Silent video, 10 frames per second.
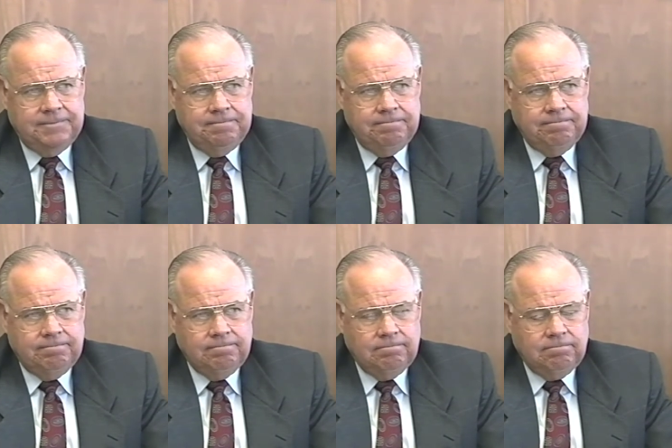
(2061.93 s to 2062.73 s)
It
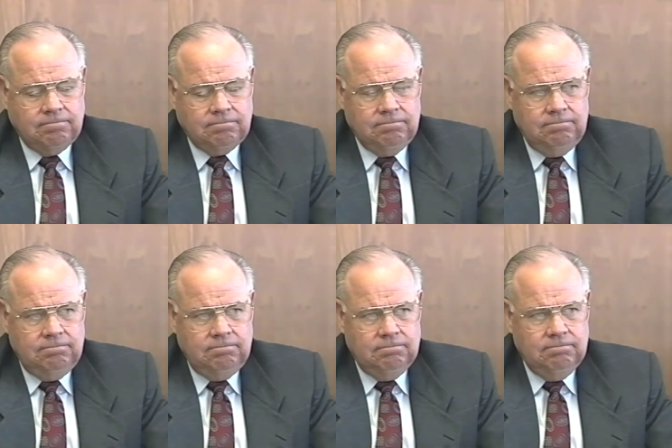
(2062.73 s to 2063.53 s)
sounds like
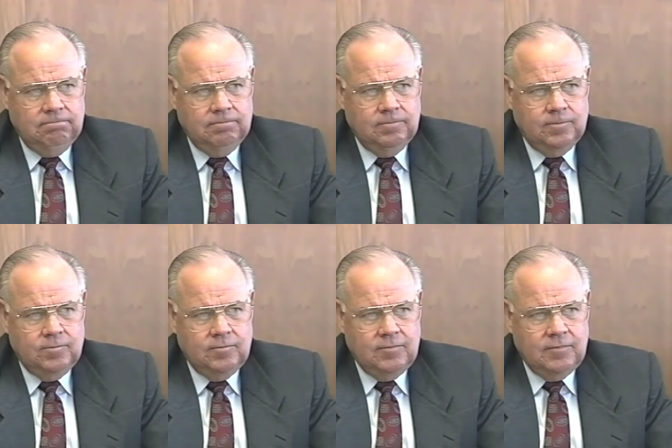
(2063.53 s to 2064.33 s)
parking might
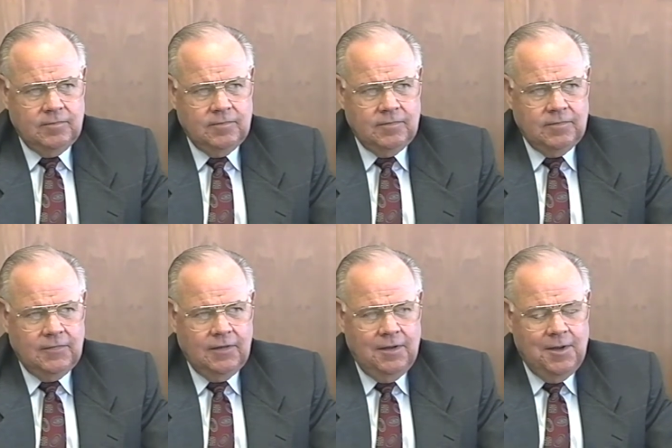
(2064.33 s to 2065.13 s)
even have been a
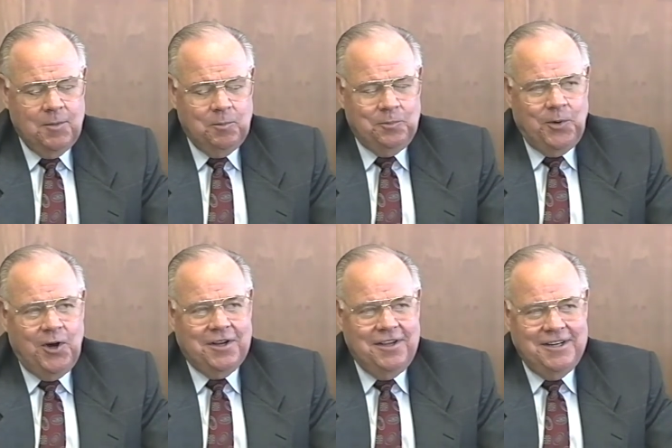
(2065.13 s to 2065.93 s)
problem.
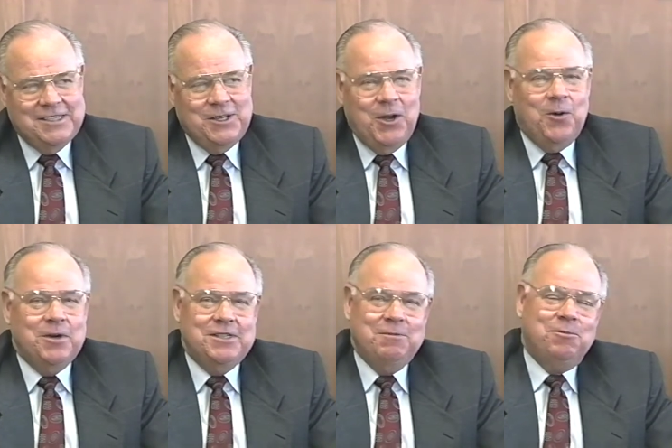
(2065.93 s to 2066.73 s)
Parking is
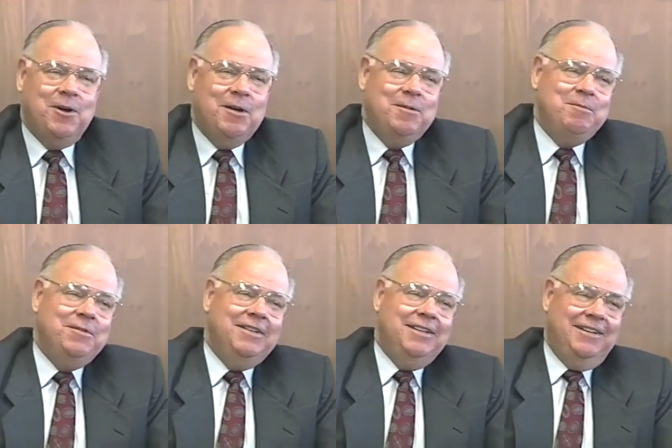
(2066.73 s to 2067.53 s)
always a problem
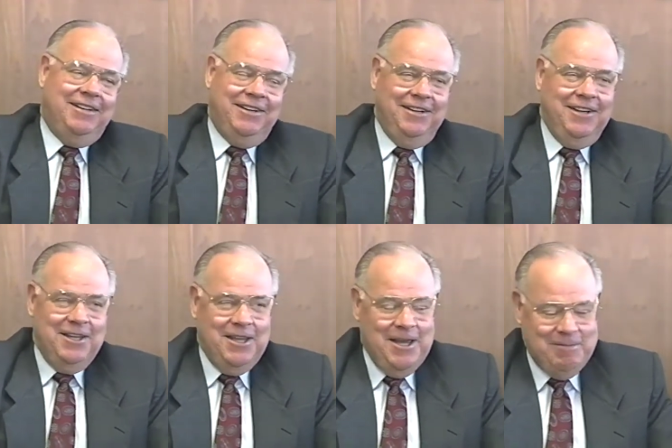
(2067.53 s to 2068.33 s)
on
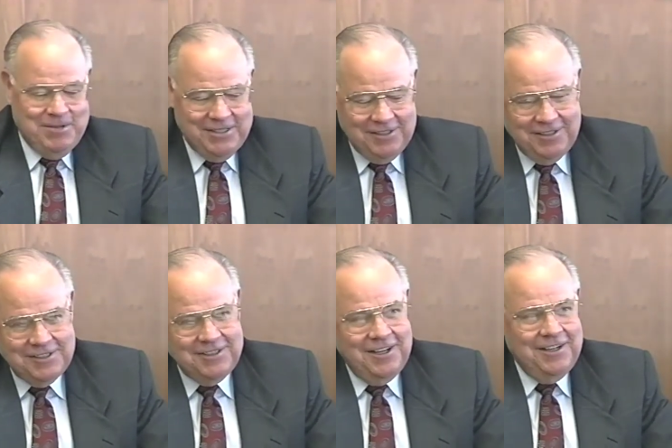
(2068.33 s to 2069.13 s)
any campus in the
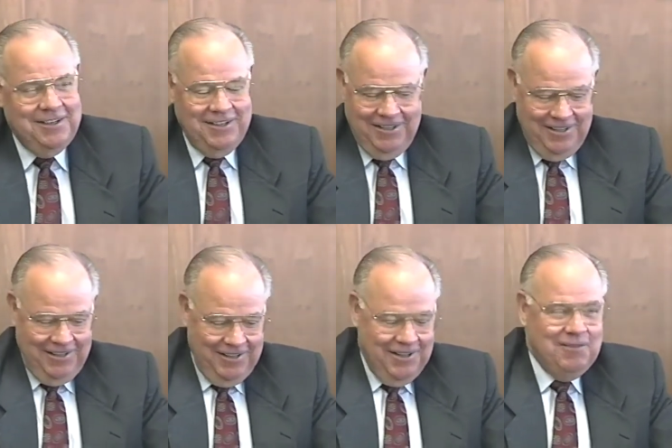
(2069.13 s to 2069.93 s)
state
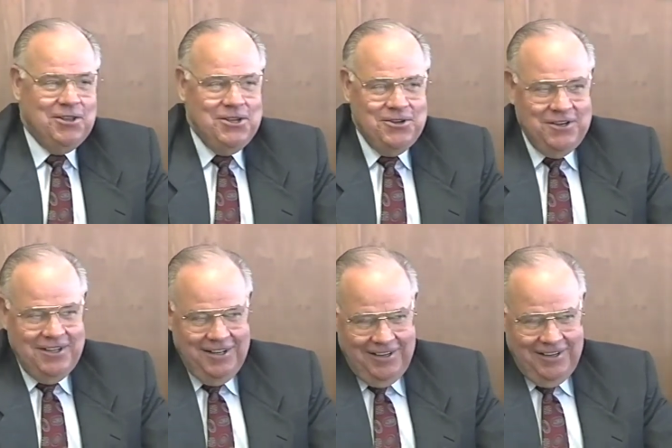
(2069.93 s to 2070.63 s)
of the Union.